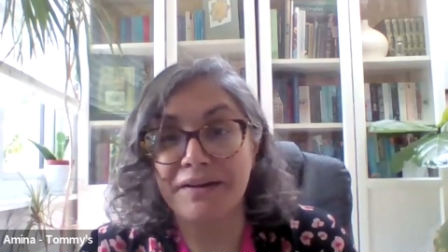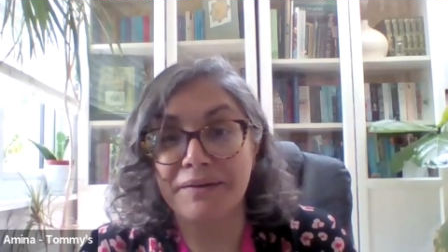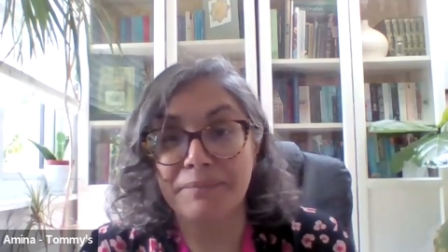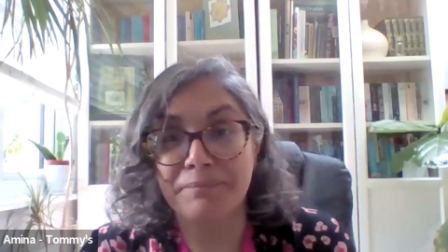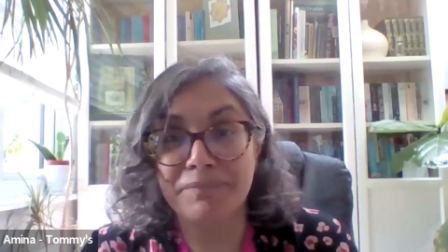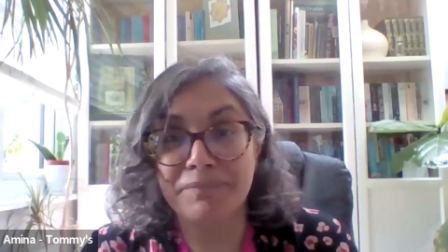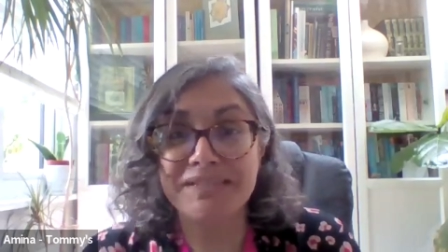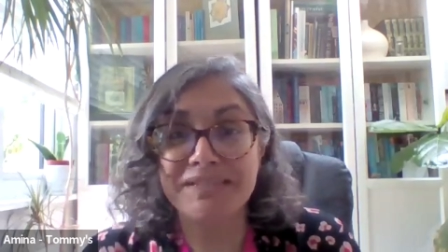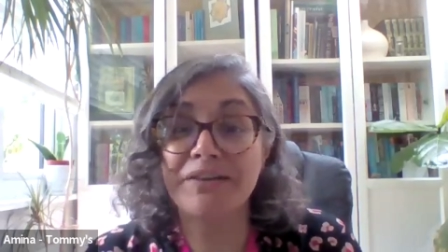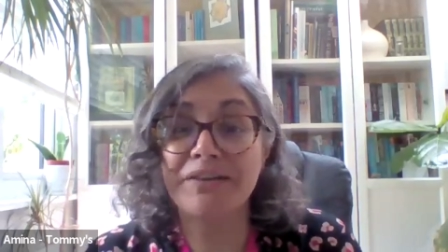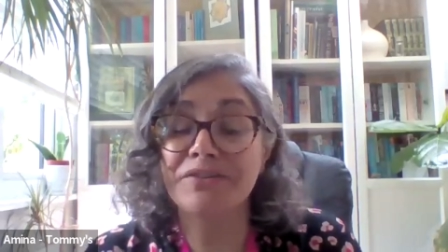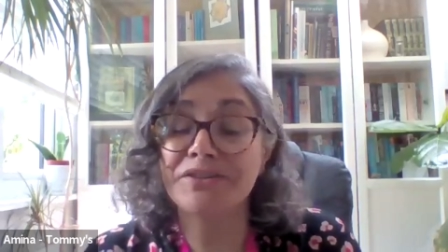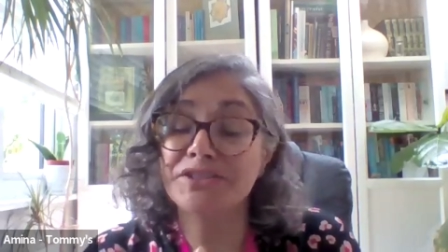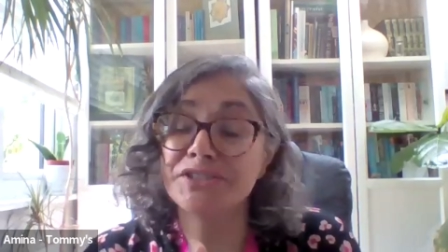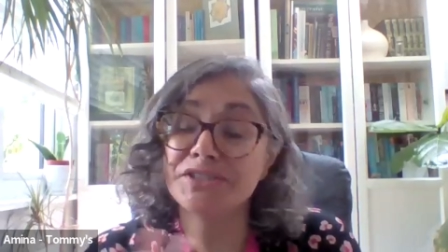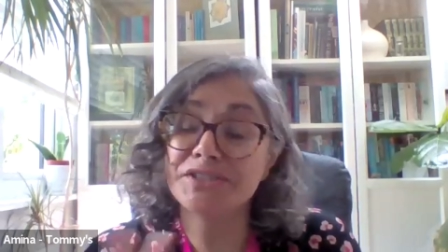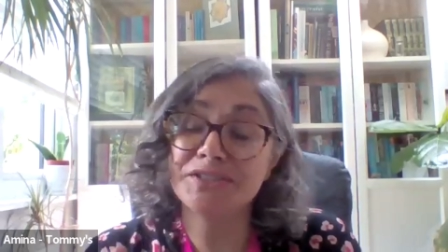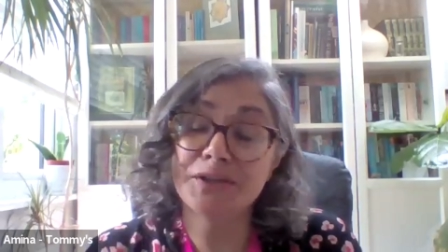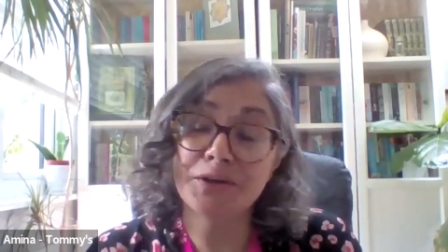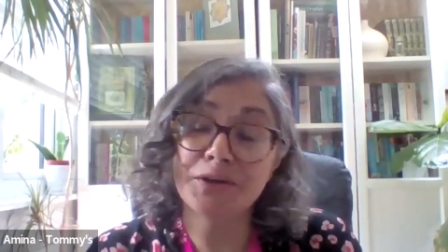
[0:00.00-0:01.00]
miscarriage
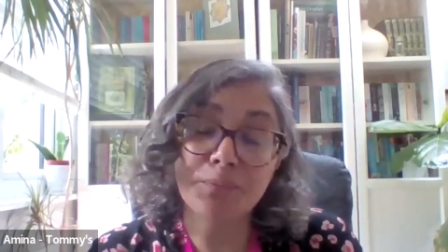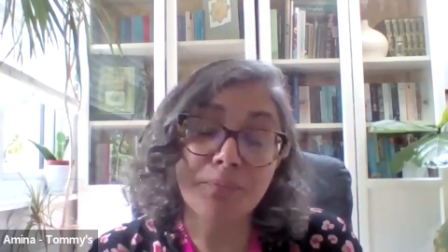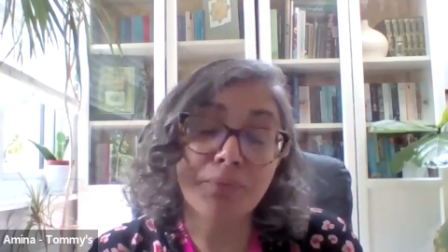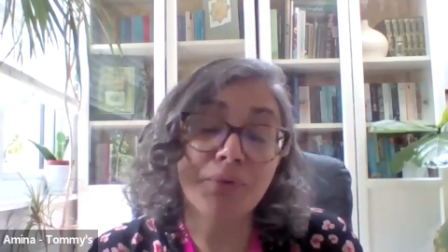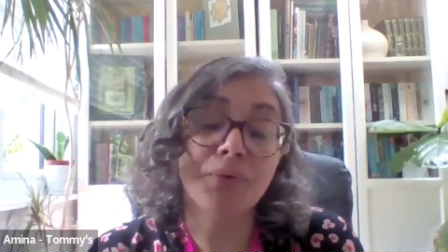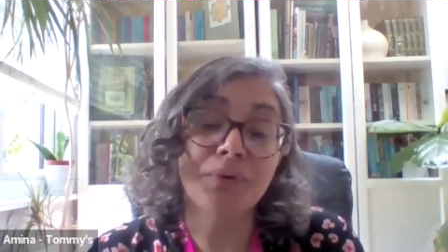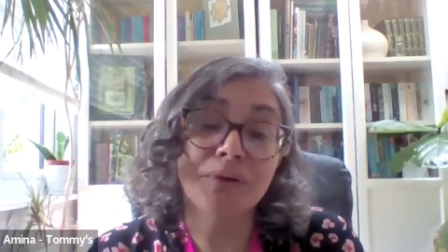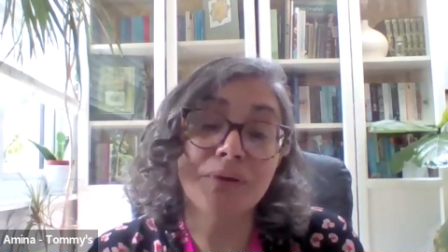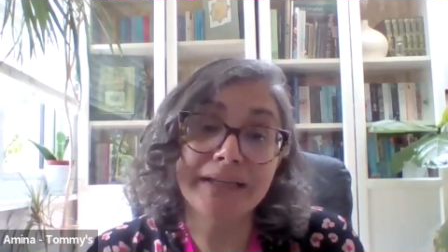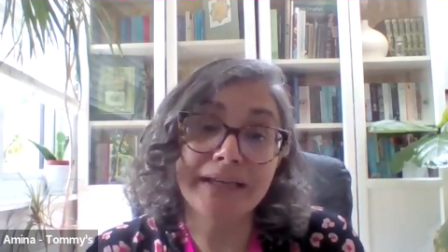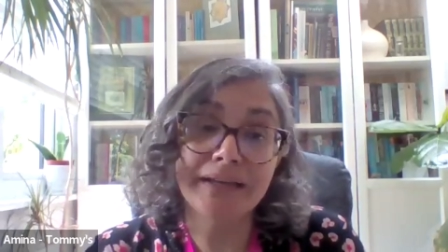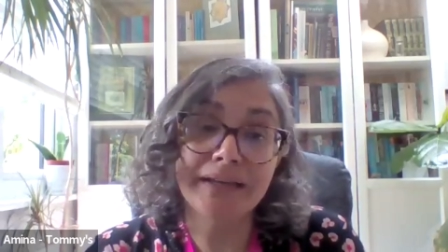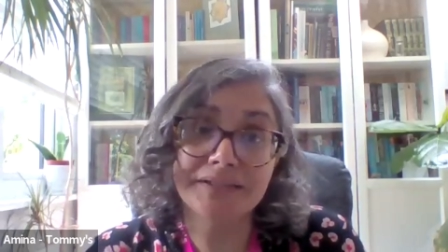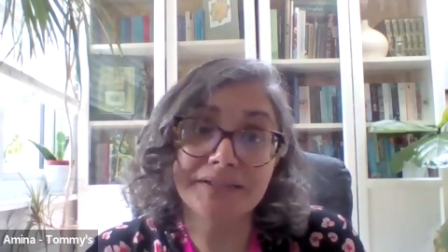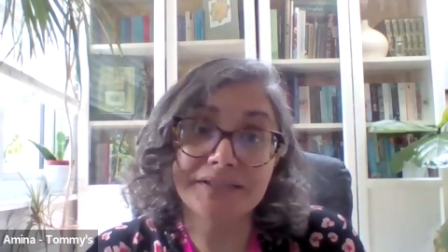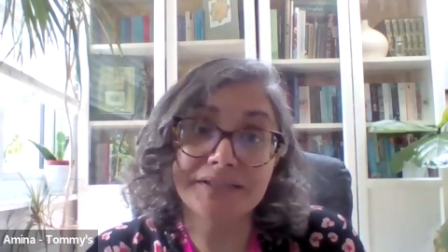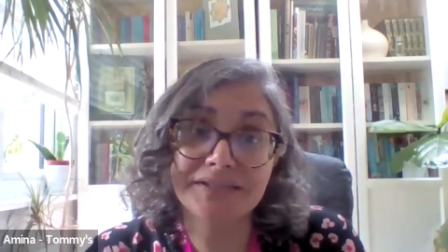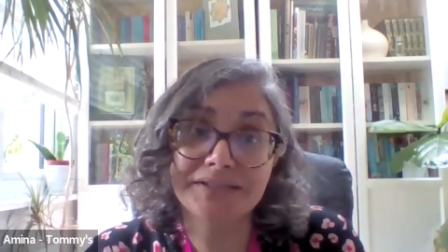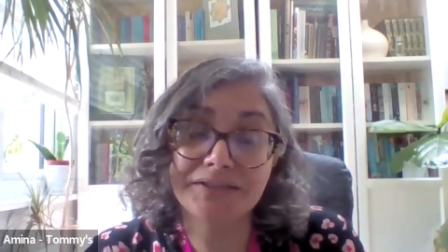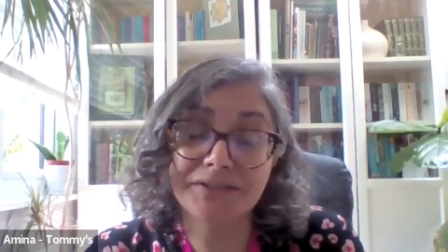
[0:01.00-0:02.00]
is so poorly
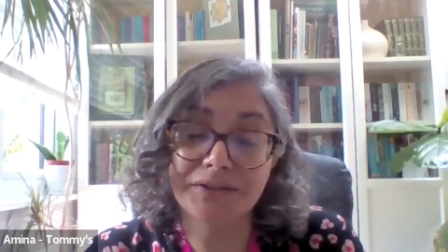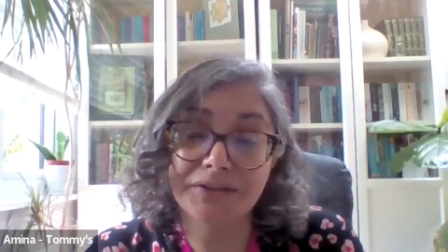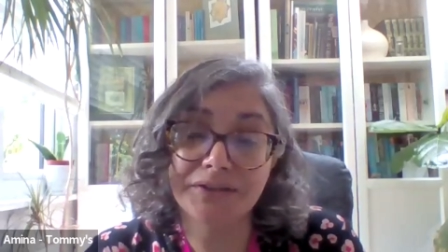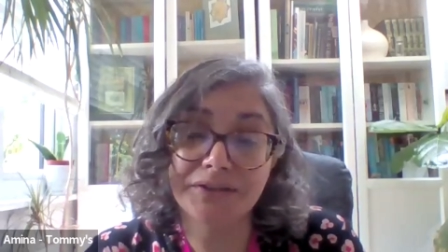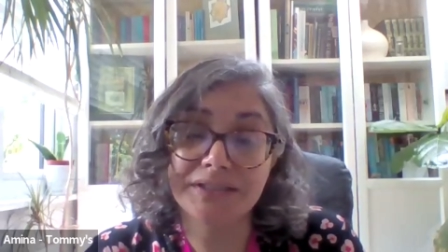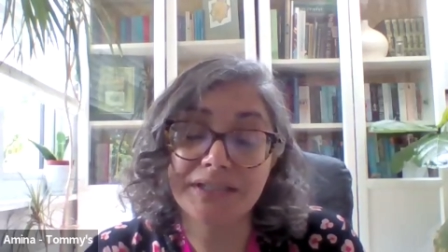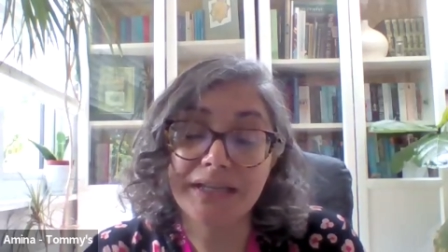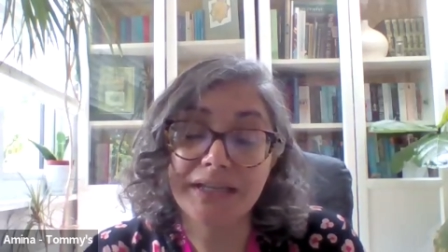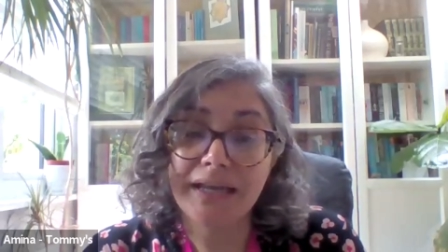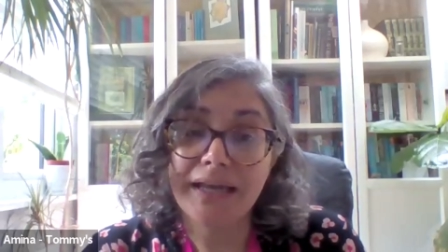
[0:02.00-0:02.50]
understood.